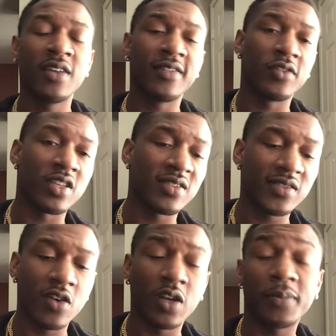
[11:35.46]
This is
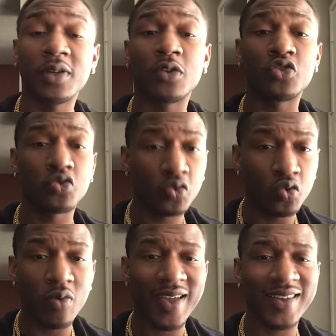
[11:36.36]
going to be a true
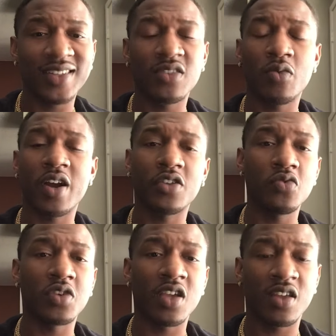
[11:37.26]
way to where you
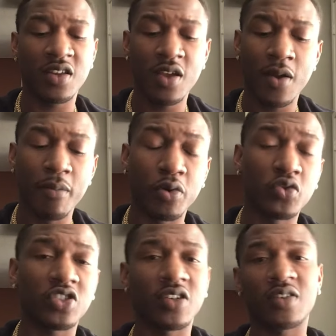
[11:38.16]
can
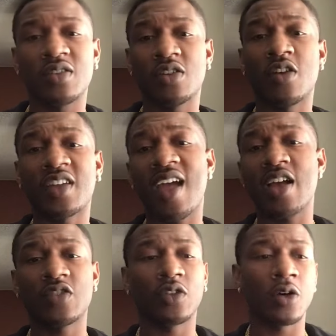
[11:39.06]
boost your
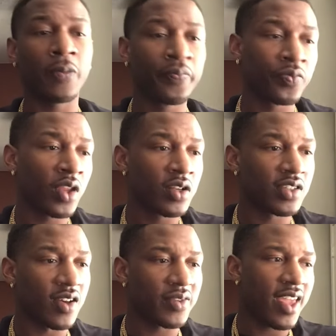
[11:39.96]
cash flow.
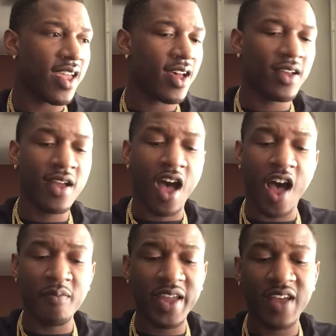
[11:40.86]
So yeah, I
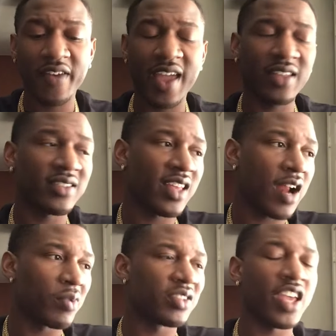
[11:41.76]
may have said I
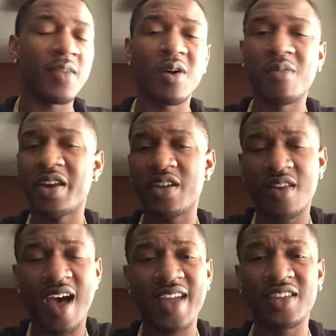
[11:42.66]
retain my money in
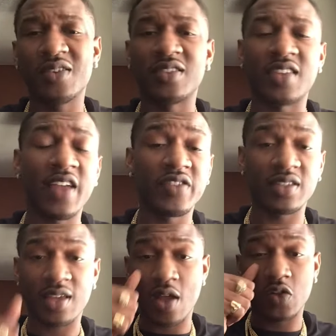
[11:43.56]
high yield savings
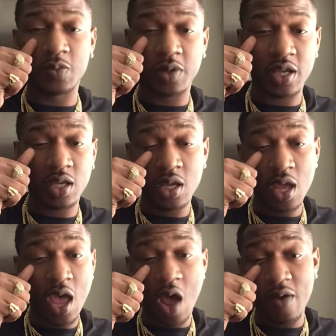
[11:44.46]
accounts, but
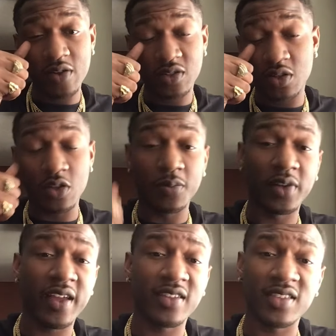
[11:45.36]
how else do you
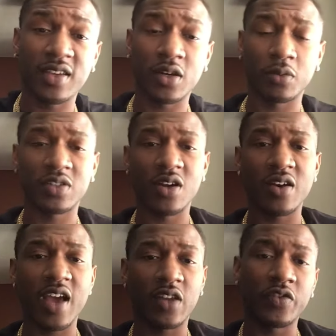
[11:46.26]
plan to get a
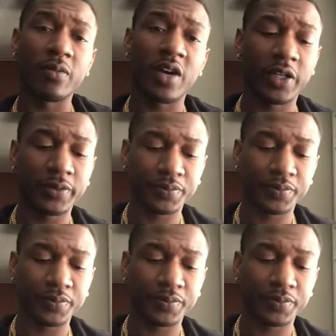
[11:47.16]
return out of your money?